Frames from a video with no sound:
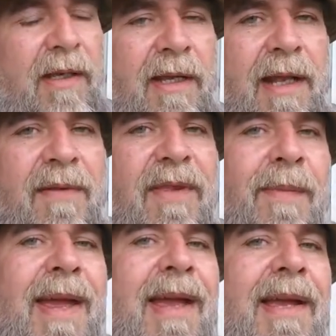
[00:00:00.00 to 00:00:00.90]
and have
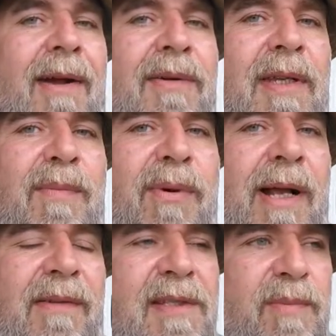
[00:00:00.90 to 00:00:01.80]
them hang out and eat
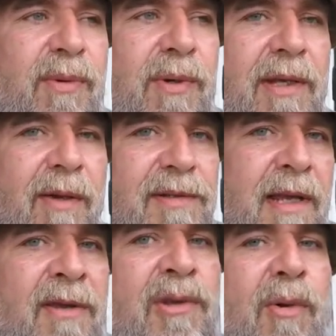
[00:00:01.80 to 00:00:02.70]
breakfast burritos
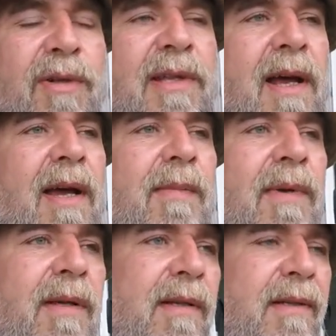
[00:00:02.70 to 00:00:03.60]
on your dime
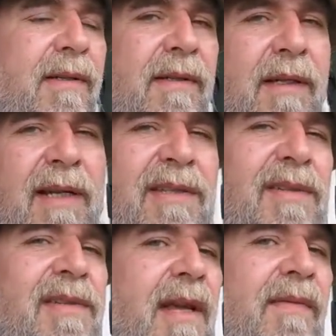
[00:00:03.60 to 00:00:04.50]

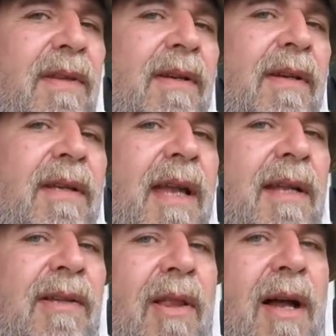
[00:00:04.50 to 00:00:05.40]
until 7.30, 8
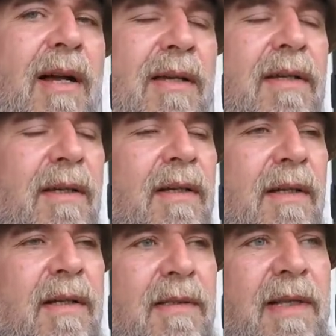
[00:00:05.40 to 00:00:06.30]
o'clock.
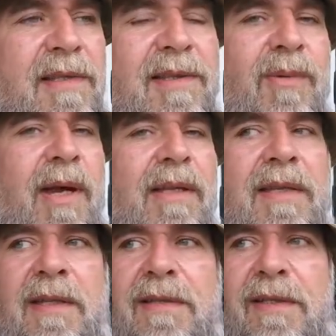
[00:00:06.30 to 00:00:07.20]
That's the right
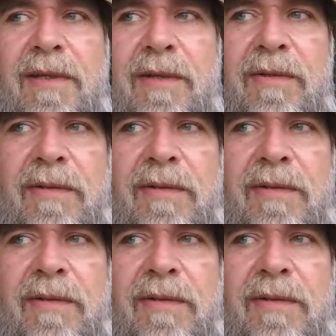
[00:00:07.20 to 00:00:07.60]
thing to do.